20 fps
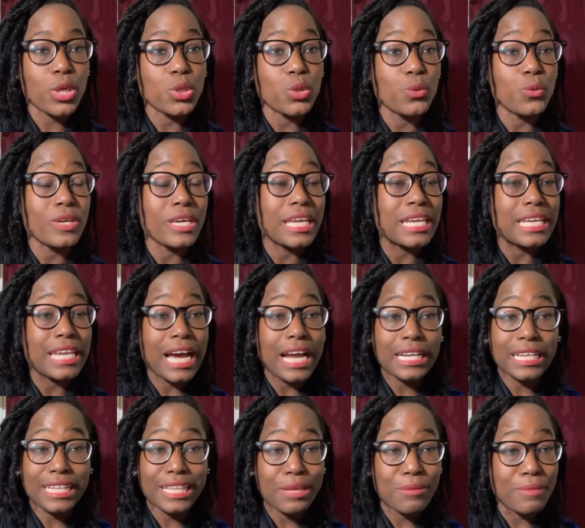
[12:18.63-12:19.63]
you cannot
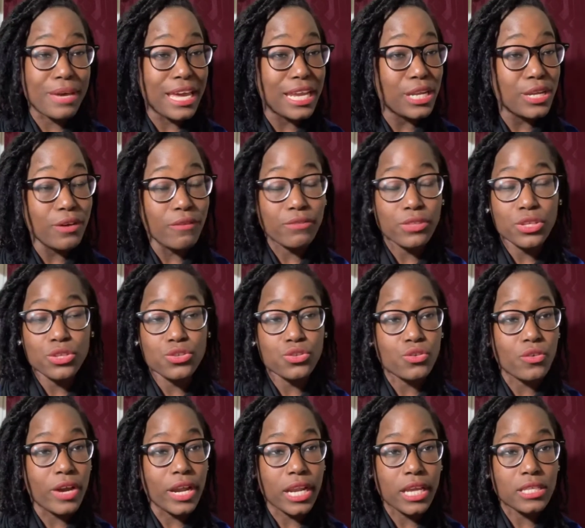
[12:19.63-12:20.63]
claim any of these
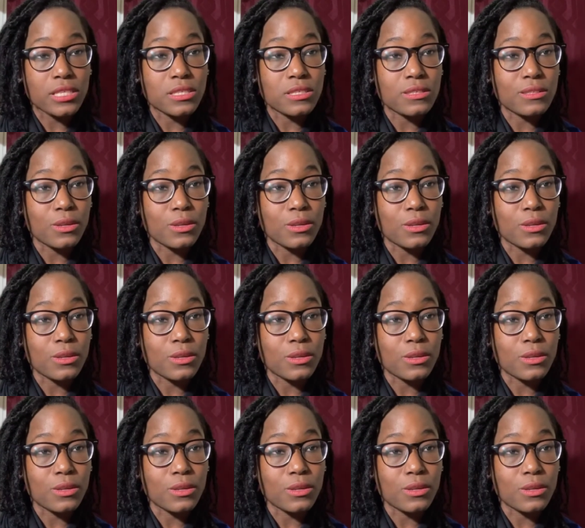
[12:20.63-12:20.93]
credits,